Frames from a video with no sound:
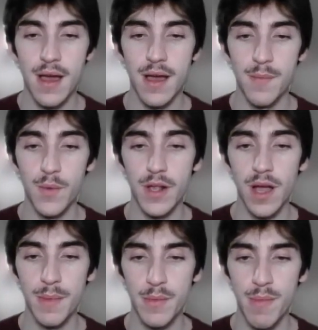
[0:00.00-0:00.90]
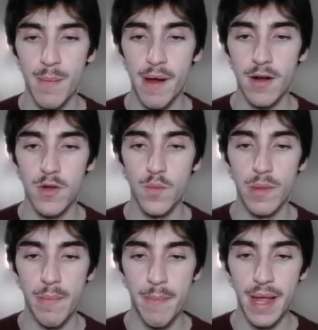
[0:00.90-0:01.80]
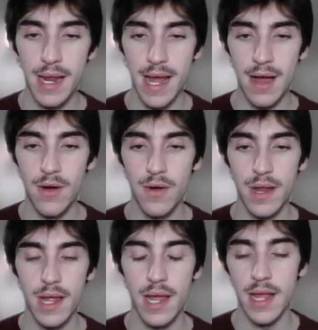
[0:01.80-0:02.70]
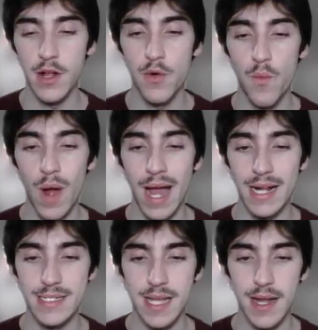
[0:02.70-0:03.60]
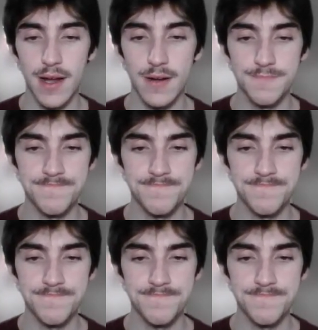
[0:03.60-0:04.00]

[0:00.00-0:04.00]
we come in with Barbaracle, we bait out a Quagsire.